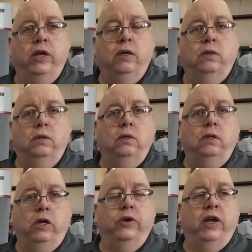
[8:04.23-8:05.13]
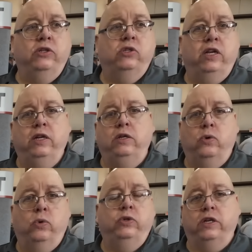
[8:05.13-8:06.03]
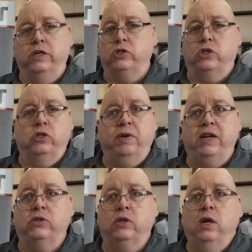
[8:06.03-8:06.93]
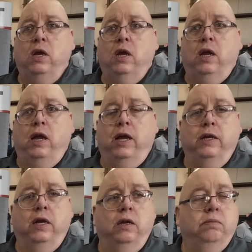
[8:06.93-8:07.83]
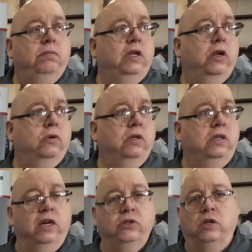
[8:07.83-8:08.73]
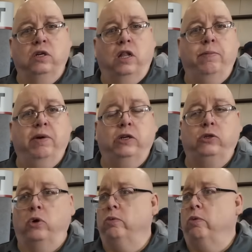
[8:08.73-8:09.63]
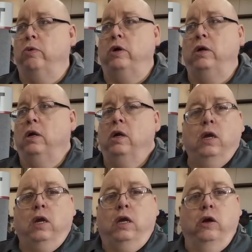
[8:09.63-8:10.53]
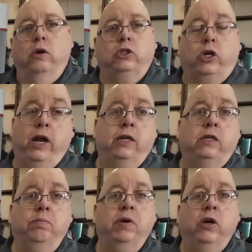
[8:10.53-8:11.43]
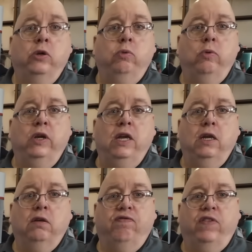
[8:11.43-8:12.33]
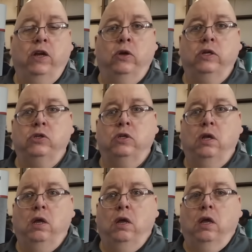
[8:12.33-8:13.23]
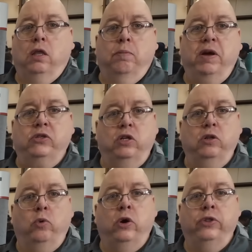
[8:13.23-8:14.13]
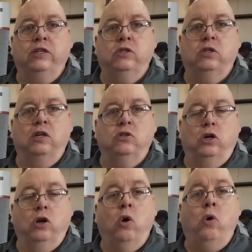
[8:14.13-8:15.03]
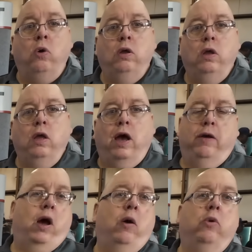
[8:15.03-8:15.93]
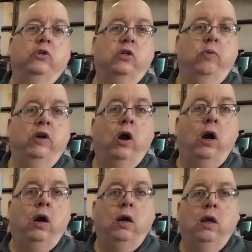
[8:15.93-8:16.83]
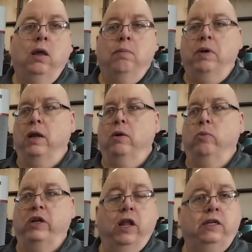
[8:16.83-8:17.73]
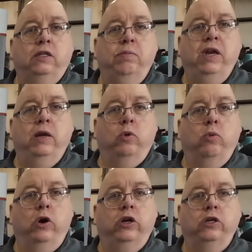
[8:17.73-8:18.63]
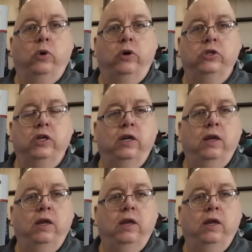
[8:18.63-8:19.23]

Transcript: Nice heated, cooled, conditioned space, and dust and climate controlled. Where we're trying to build what we feel is the best in the world. That's our goal. I won't say we are, but we'd like to be, and we're working towards it.